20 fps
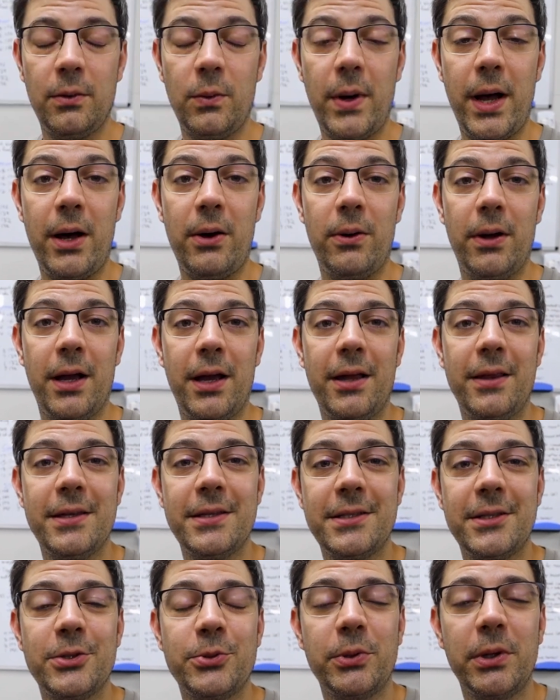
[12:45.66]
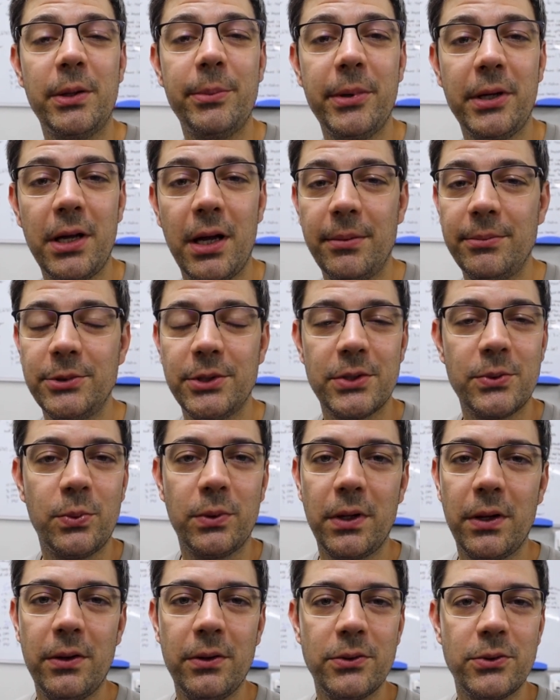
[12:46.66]
Wow, this has really become just
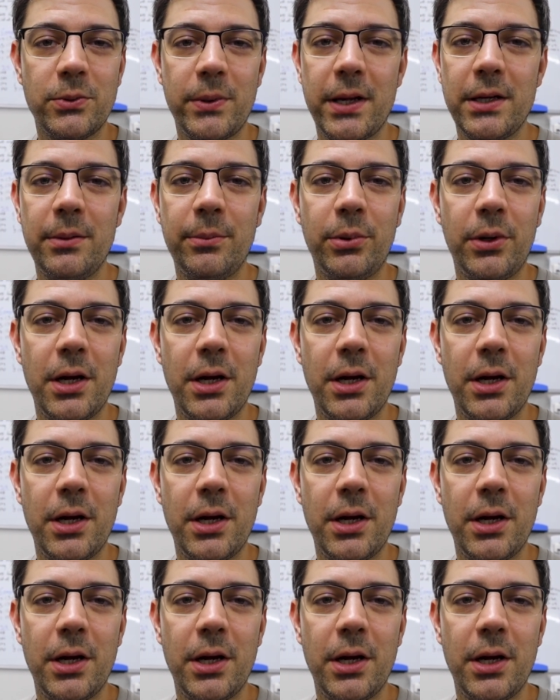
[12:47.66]
one of those random